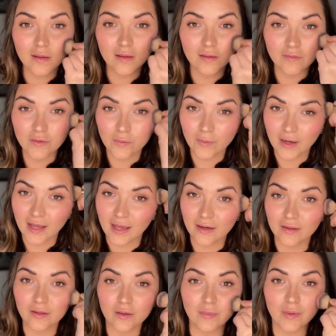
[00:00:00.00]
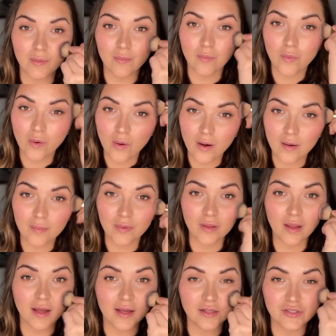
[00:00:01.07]
If you want to add a little bit more
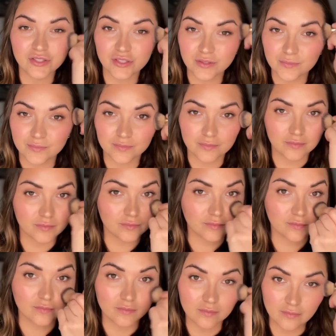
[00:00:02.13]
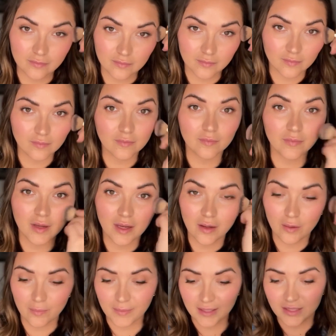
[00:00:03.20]
blush, by all
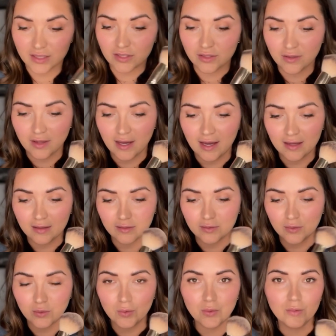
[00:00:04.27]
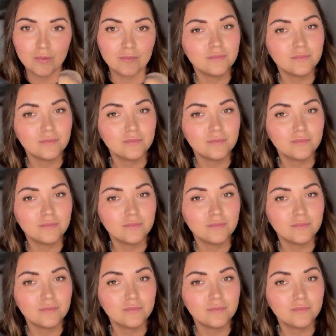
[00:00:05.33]
means do that. Woo.